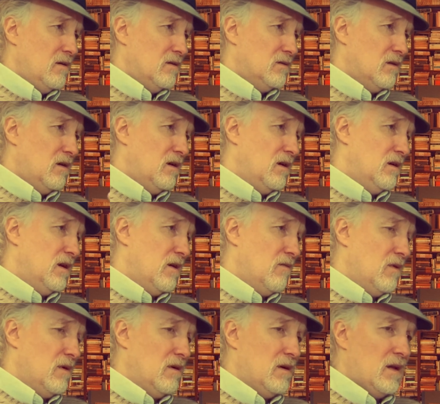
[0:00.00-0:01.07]
So here they
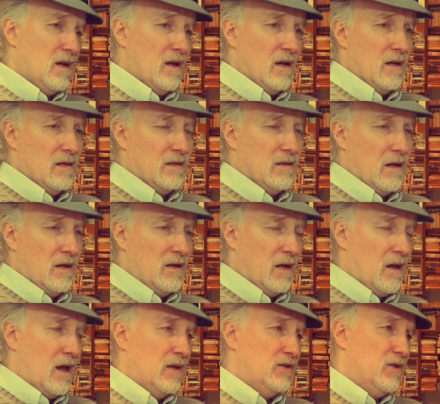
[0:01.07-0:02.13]
were, they said you
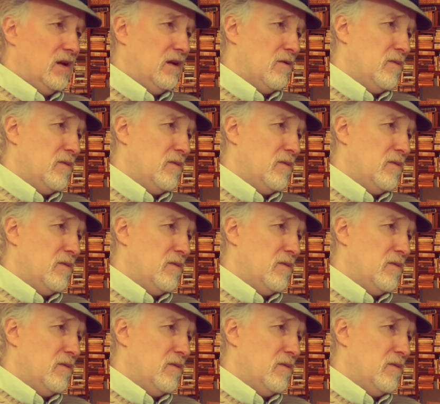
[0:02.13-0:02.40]
can't drink.